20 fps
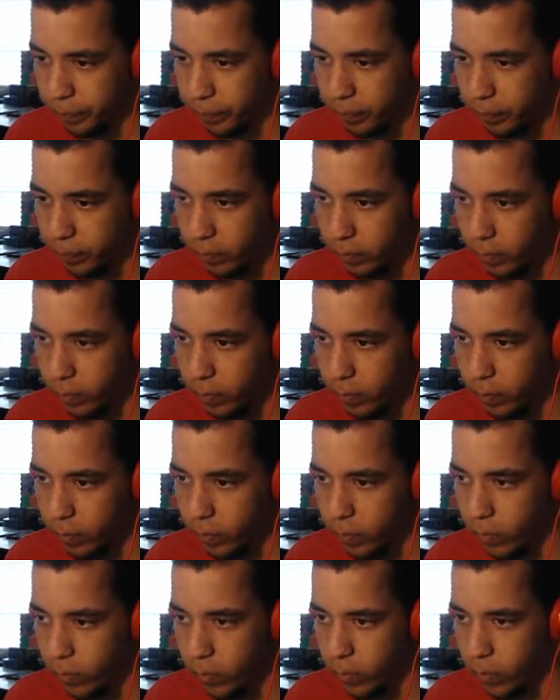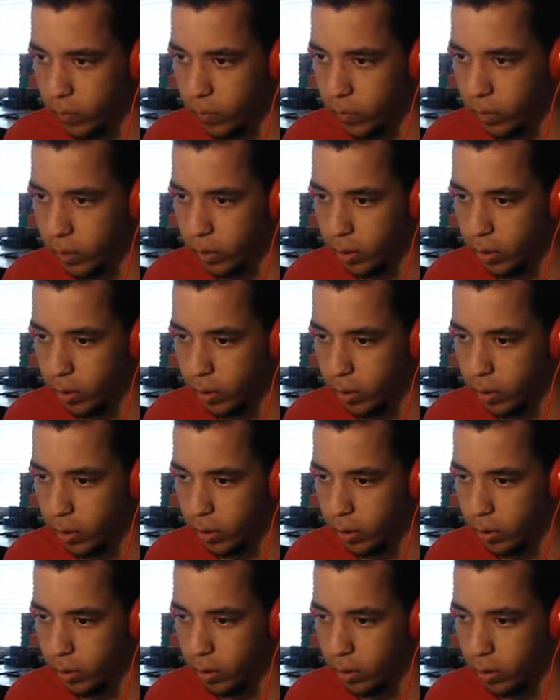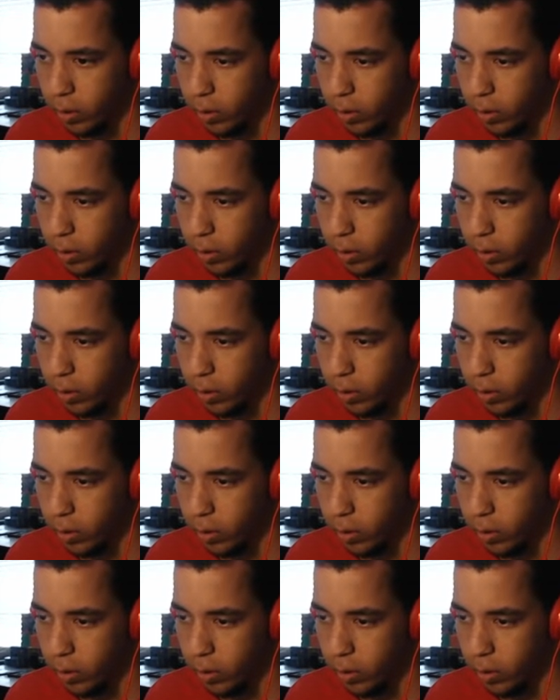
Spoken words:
No one is speaking in this clip.